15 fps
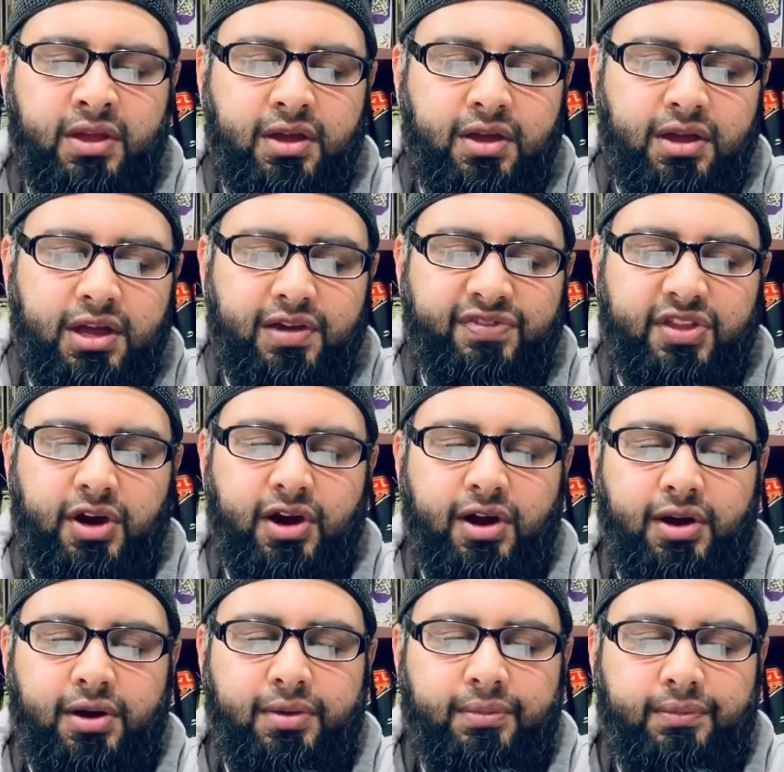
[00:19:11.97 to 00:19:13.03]
if there
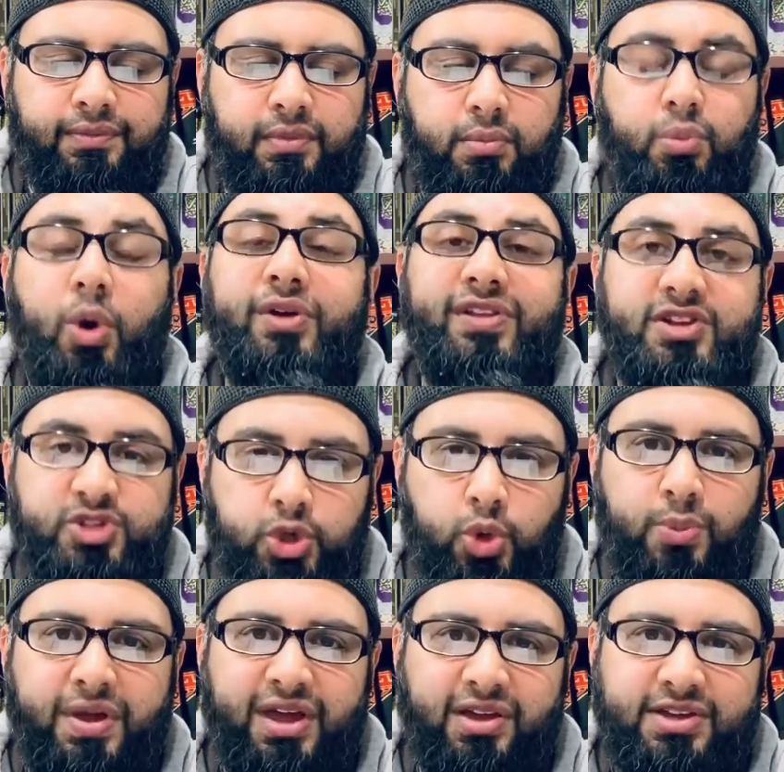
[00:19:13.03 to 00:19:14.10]
are more than 2
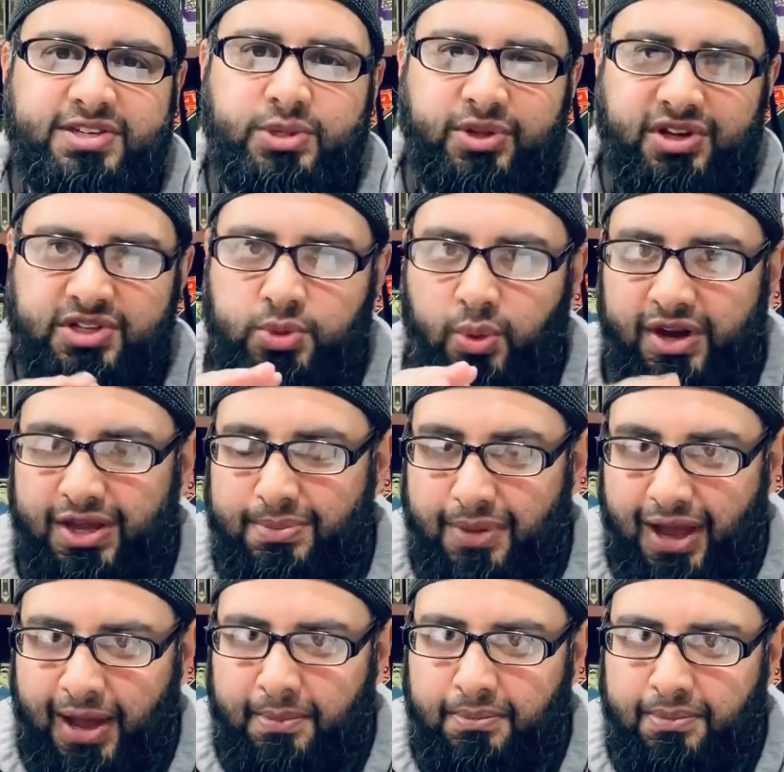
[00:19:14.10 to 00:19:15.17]
males, so there's 1
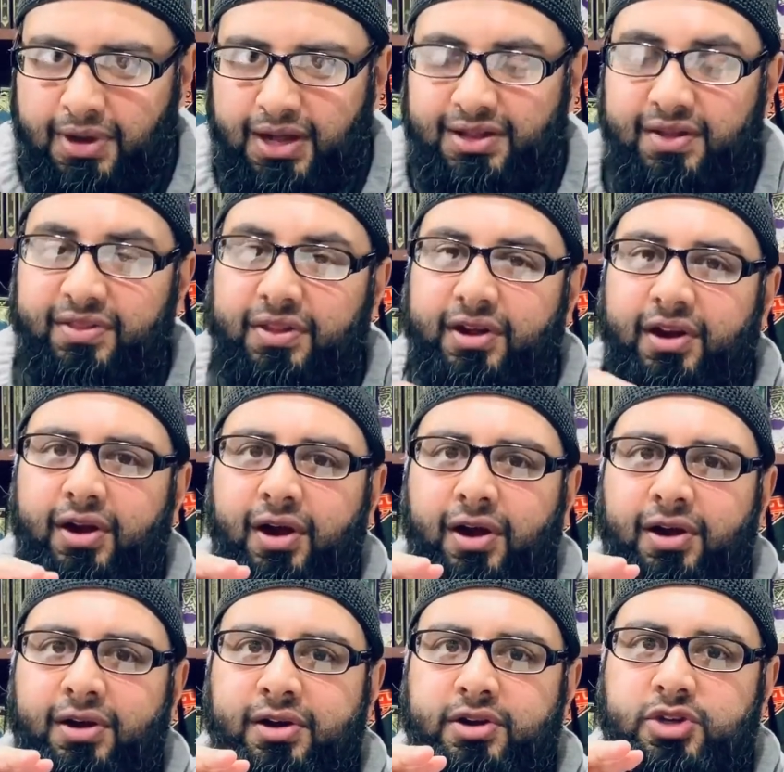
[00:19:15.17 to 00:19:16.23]
imam and then there
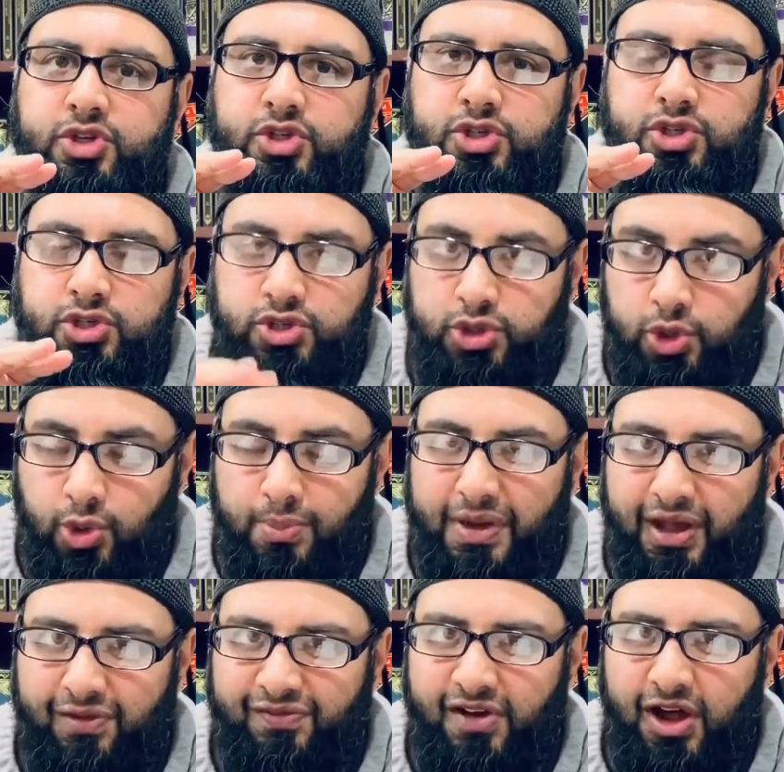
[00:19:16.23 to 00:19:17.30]
are 2
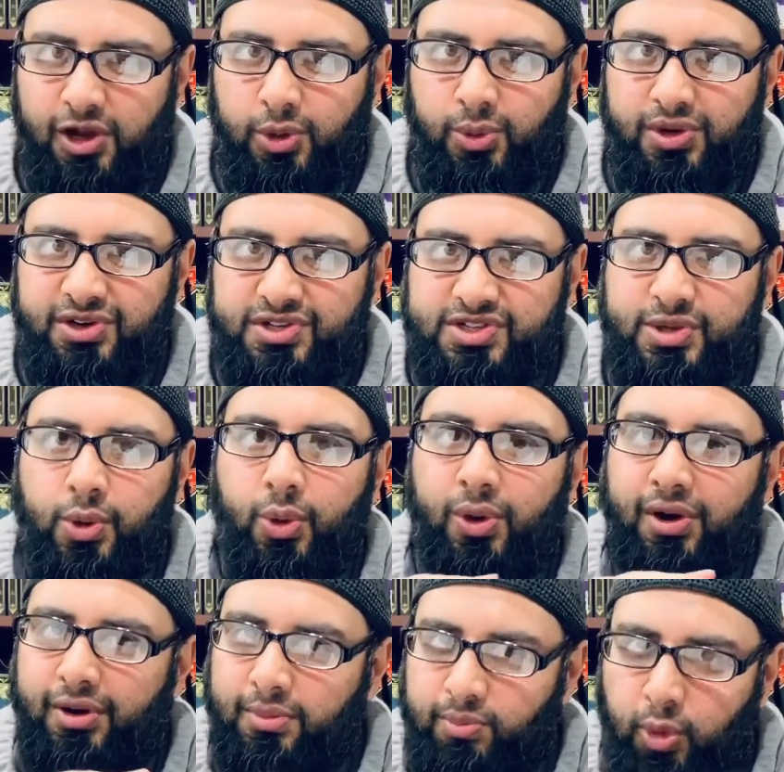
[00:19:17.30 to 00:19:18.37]
male followers
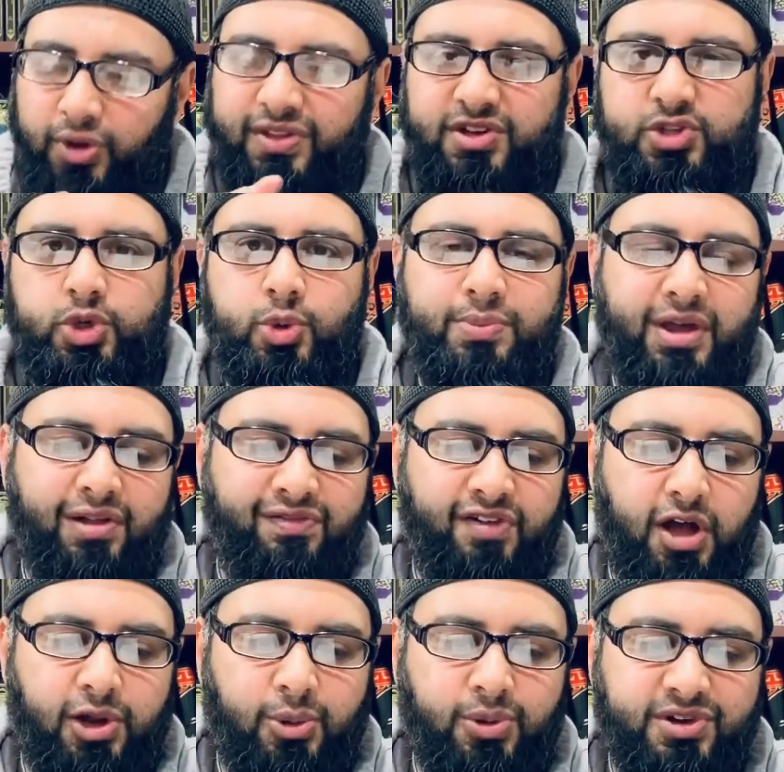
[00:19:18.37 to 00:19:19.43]
or more than 2 male
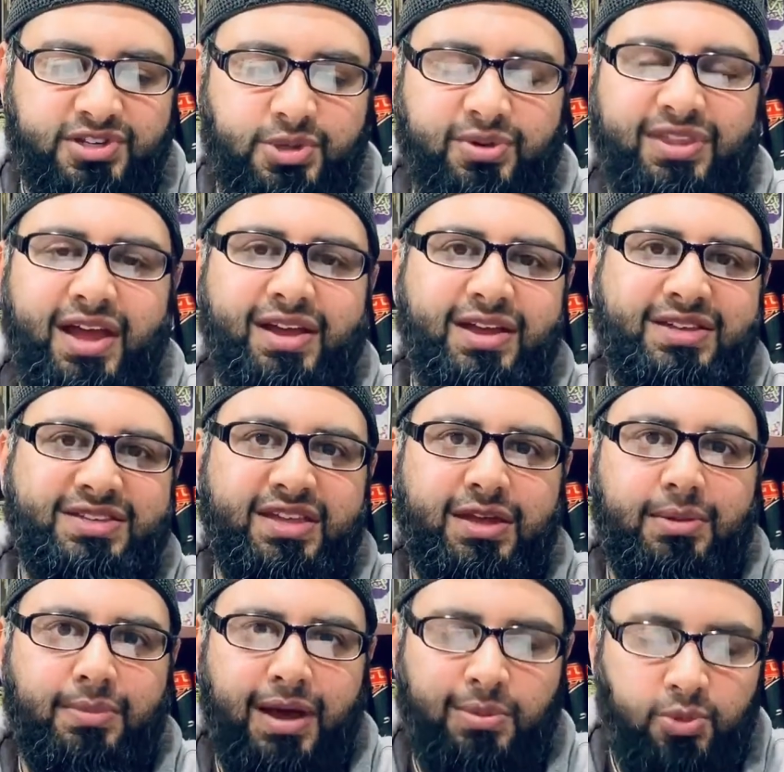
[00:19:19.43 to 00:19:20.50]
followers. So in that case, the
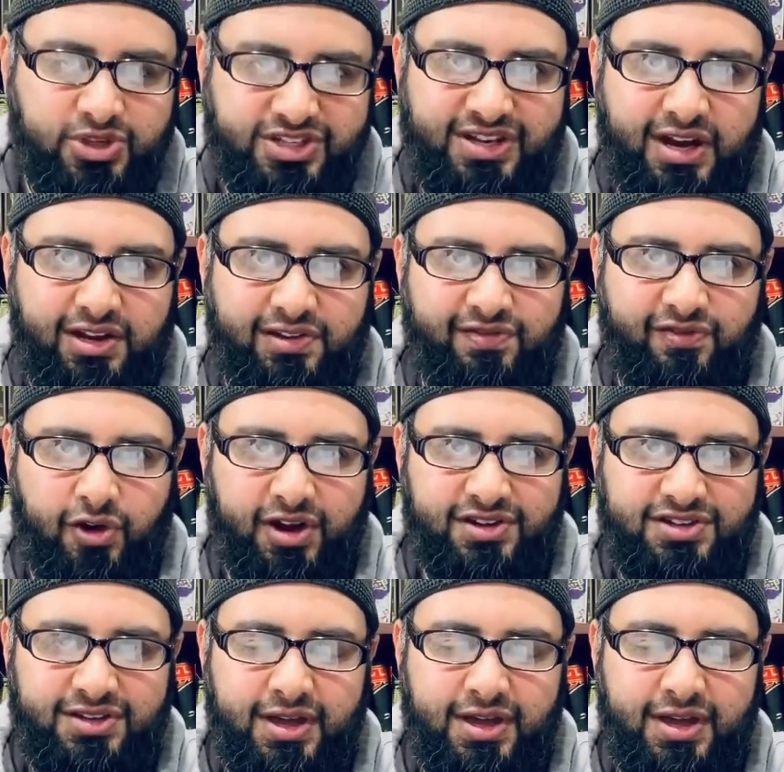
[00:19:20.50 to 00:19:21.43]
imam would stand in front